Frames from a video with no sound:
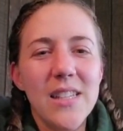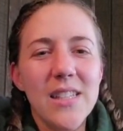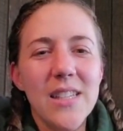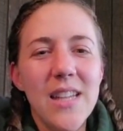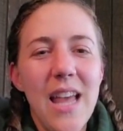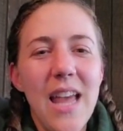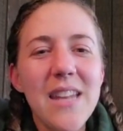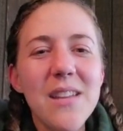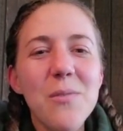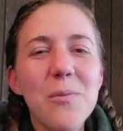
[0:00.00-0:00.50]

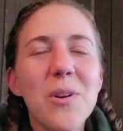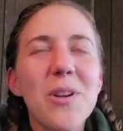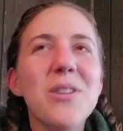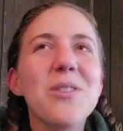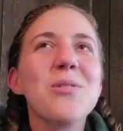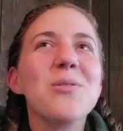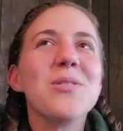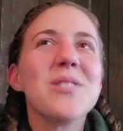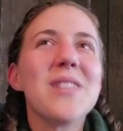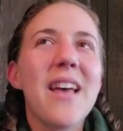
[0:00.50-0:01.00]
anyone
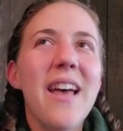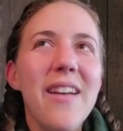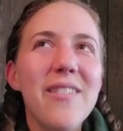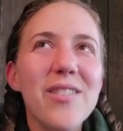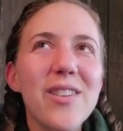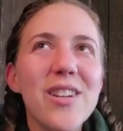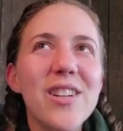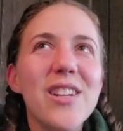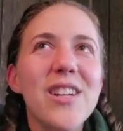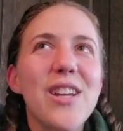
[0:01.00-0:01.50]
who's
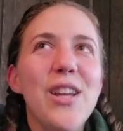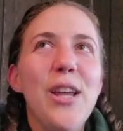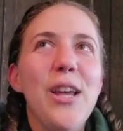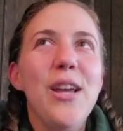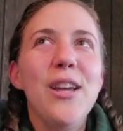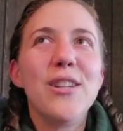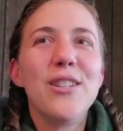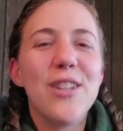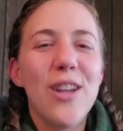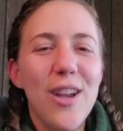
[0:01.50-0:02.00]
ever
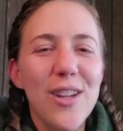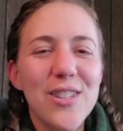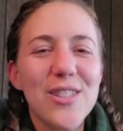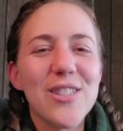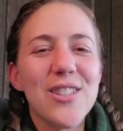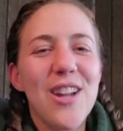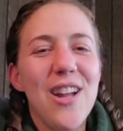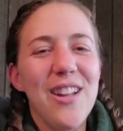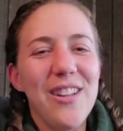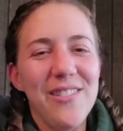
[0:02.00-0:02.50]

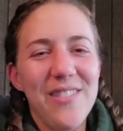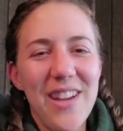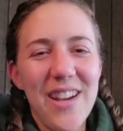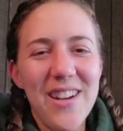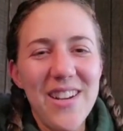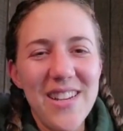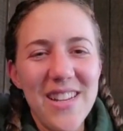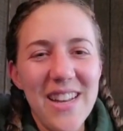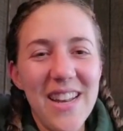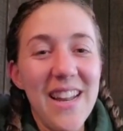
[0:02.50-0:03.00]
touched
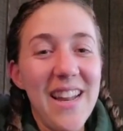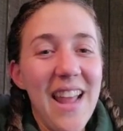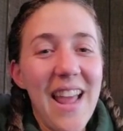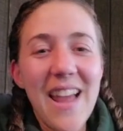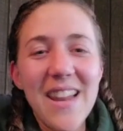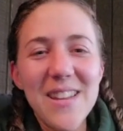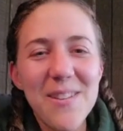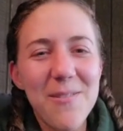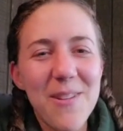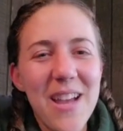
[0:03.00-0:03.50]
Oliverian in
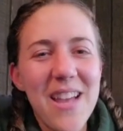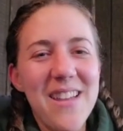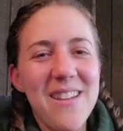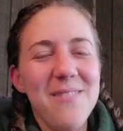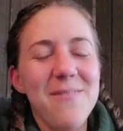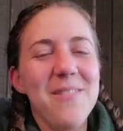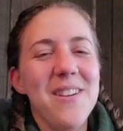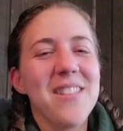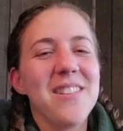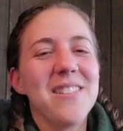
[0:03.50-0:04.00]
any way,
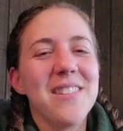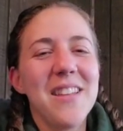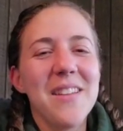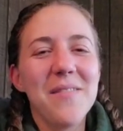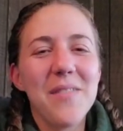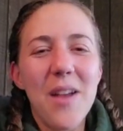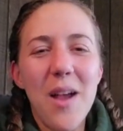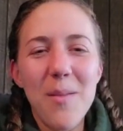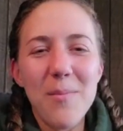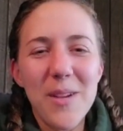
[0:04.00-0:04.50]
whether
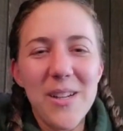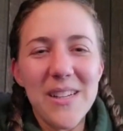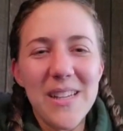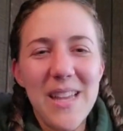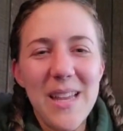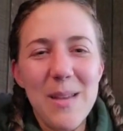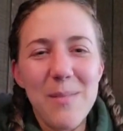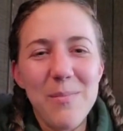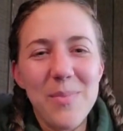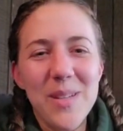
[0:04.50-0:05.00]
they've come on
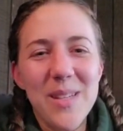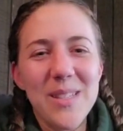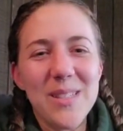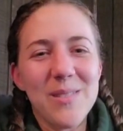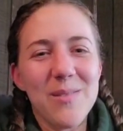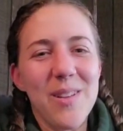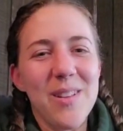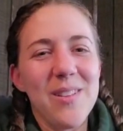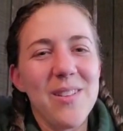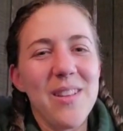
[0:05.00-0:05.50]

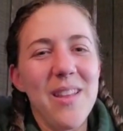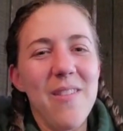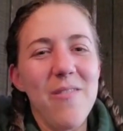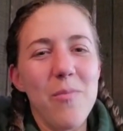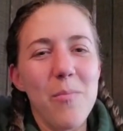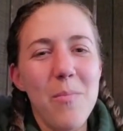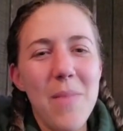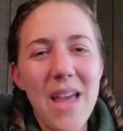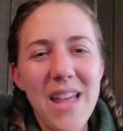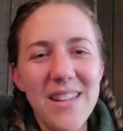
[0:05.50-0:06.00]
campus, whether they've
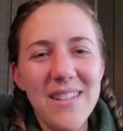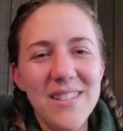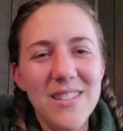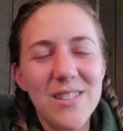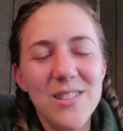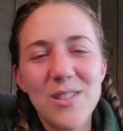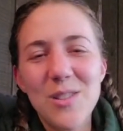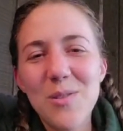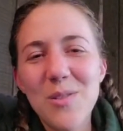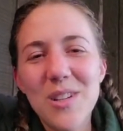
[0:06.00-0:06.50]
met
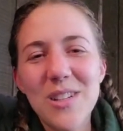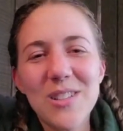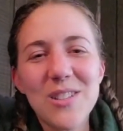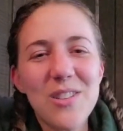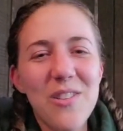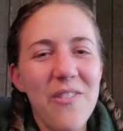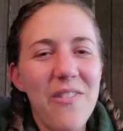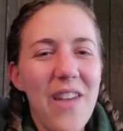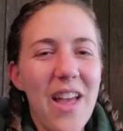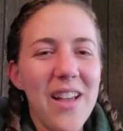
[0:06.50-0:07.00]
students
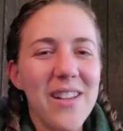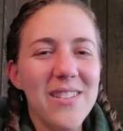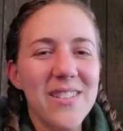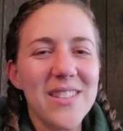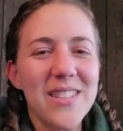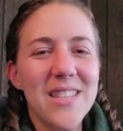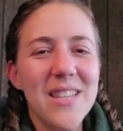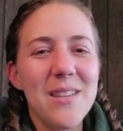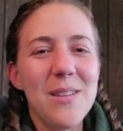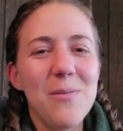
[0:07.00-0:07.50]
or
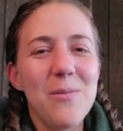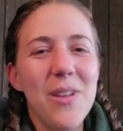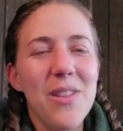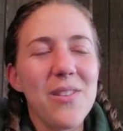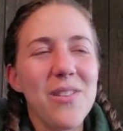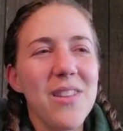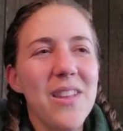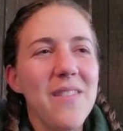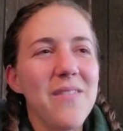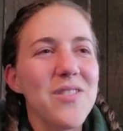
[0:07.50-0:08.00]
faculty,
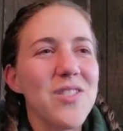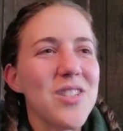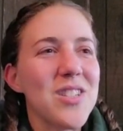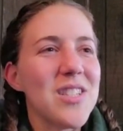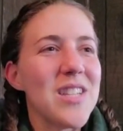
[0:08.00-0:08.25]
whether they've just